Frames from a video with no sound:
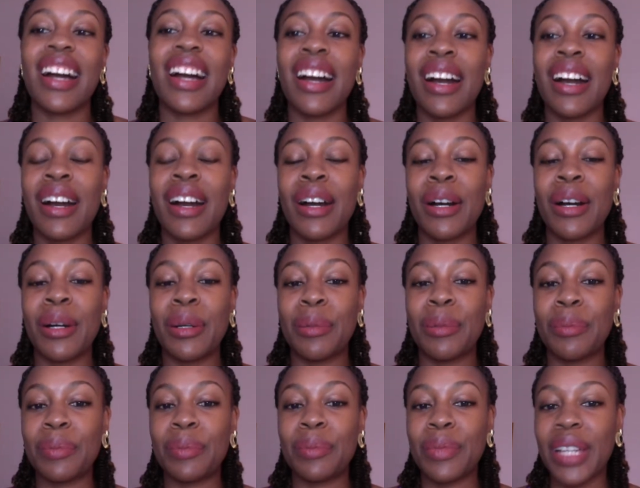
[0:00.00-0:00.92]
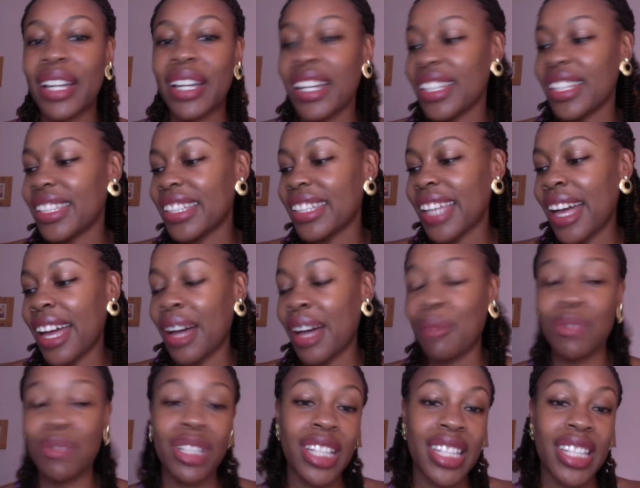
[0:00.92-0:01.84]
Yeah,
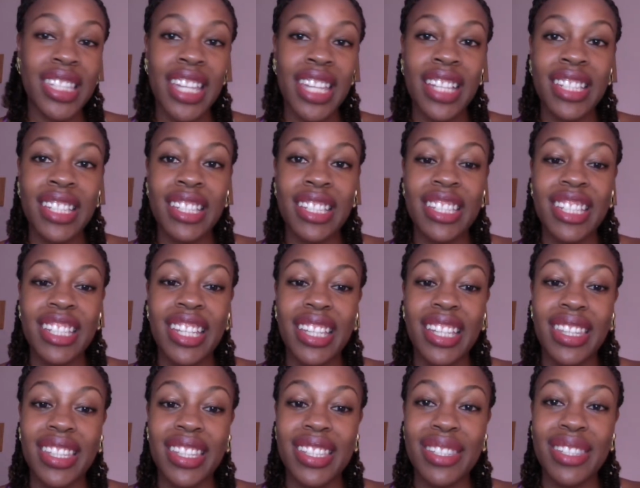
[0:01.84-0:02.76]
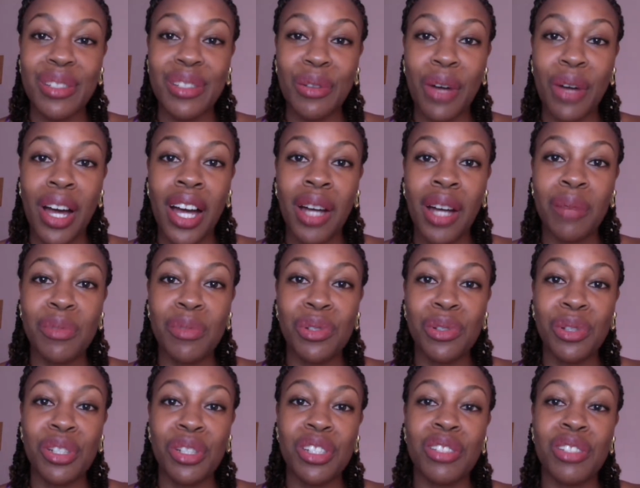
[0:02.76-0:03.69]
I'm really excited to get this to her. I'm
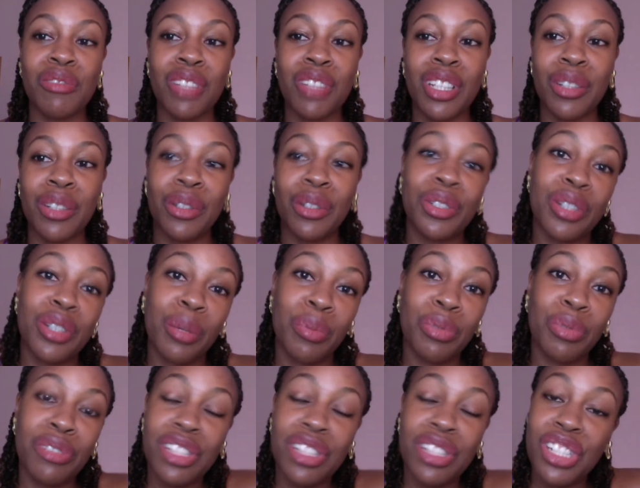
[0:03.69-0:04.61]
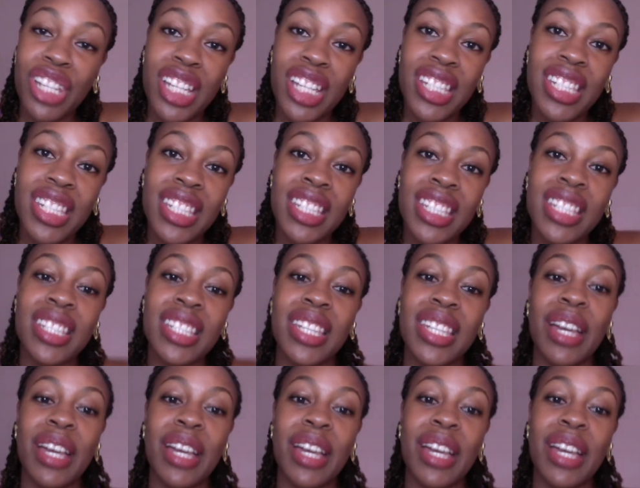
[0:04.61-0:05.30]
sure she's really going to appreciate it.